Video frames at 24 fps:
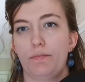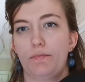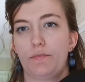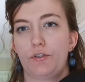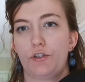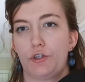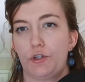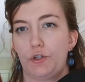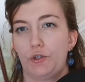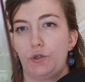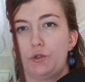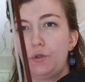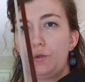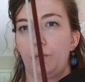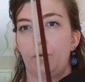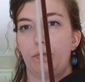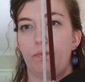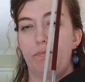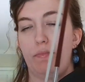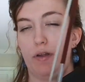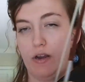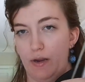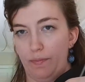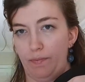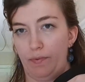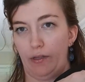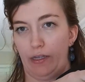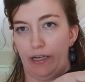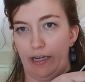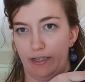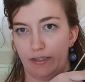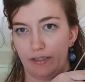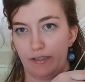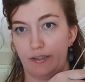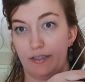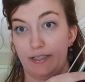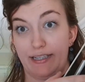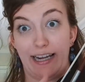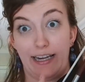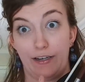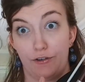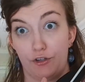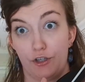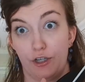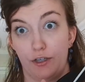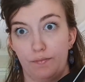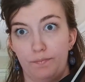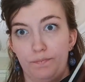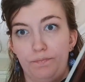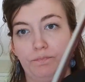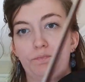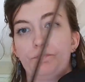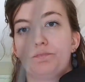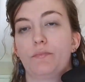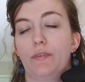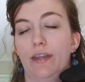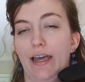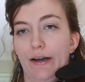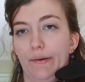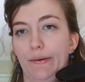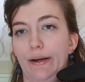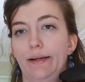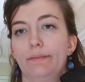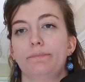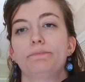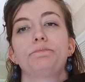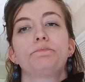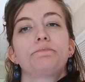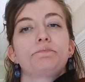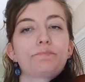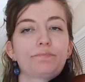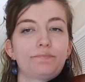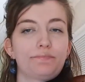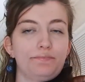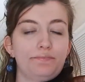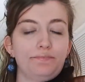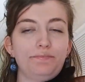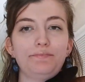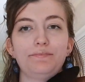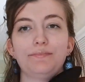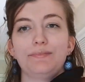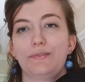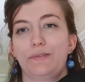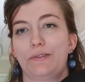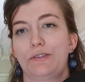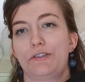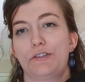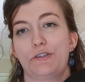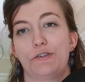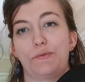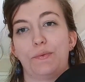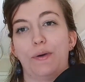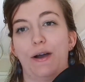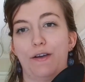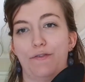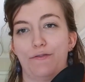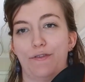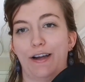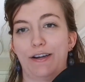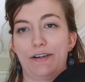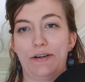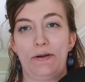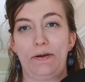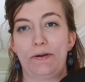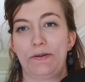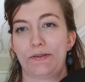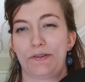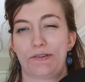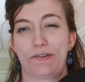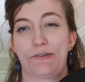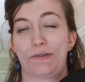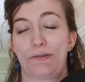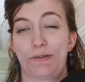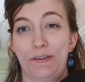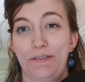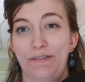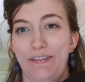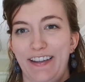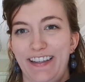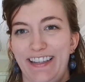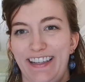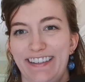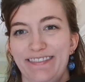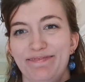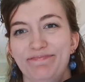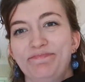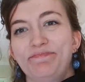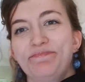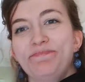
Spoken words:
to manipulate the tension that way, which is why fine tuners are so convenient.